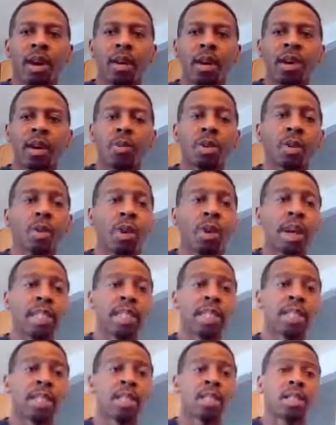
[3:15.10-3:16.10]
All right, we'll go ahead
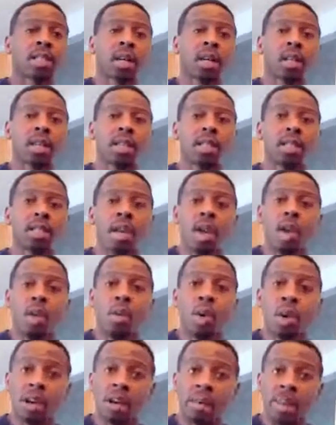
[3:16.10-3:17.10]
and get started.
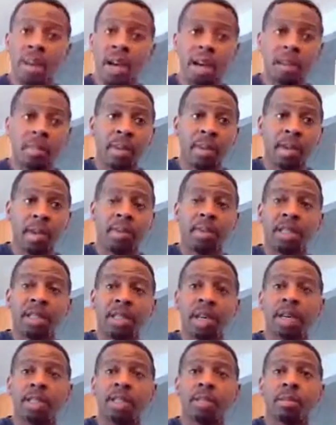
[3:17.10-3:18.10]
Welcome back. My name is
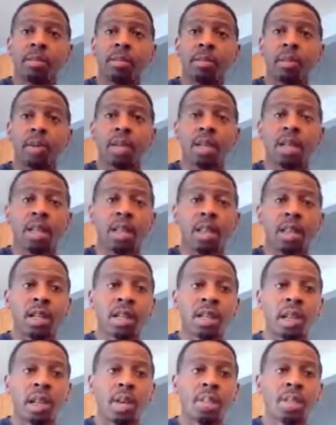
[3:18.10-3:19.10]
Dr. Boyd,
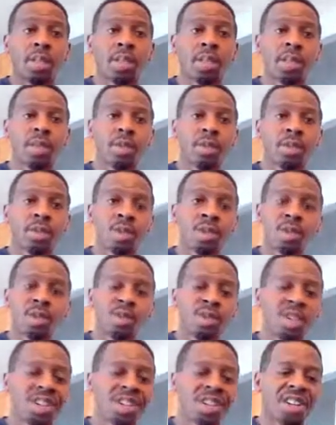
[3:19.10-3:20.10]
the chemist, if you're
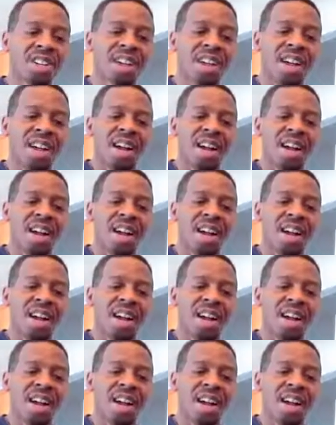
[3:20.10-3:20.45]
new here.